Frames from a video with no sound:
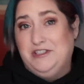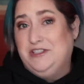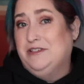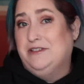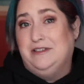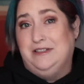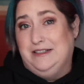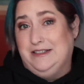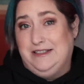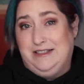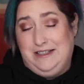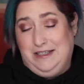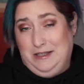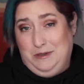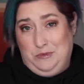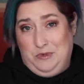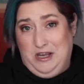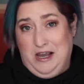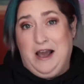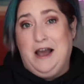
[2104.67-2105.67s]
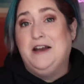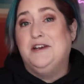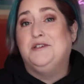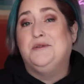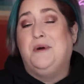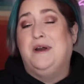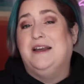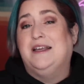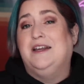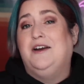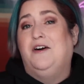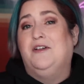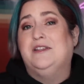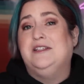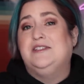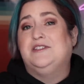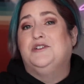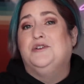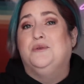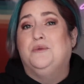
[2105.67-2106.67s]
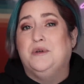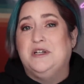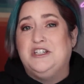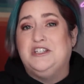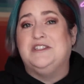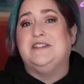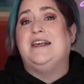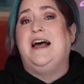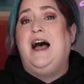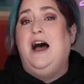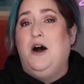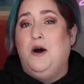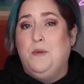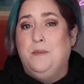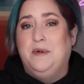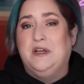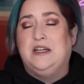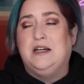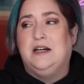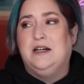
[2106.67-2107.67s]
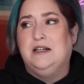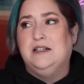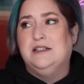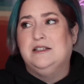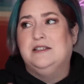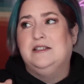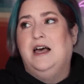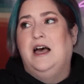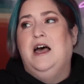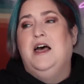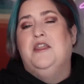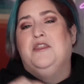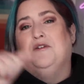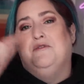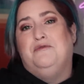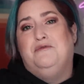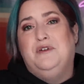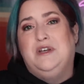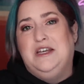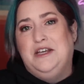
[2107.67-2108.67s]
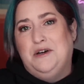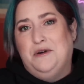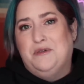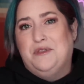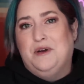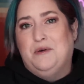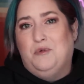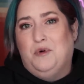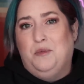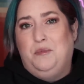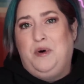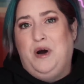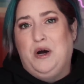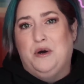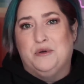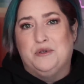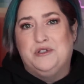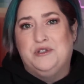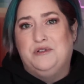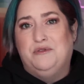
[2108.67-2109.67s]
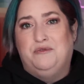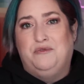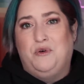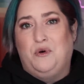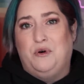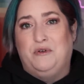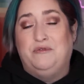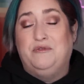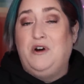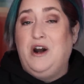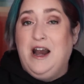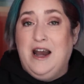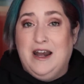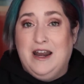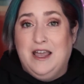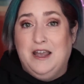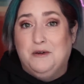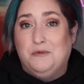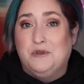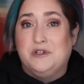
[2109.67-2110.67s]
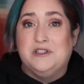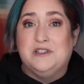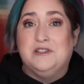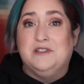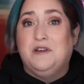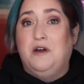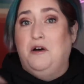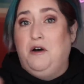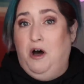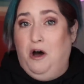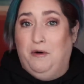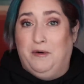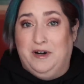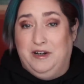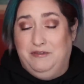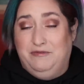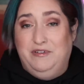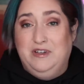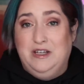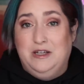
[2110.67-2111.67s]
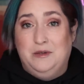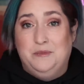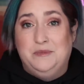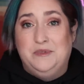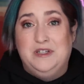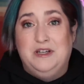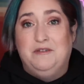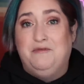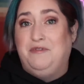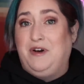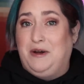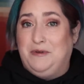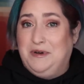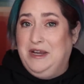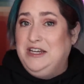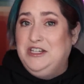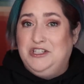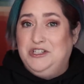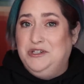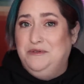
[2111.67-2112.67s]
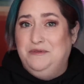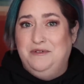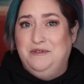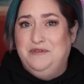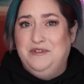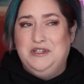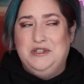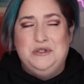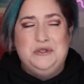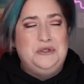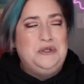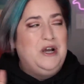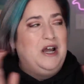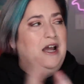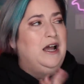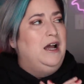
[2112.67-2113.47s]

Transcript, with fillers: still going to see me. I just want to get all these good wishes out because the video that we'll post for Friday was already filmed, foundation review.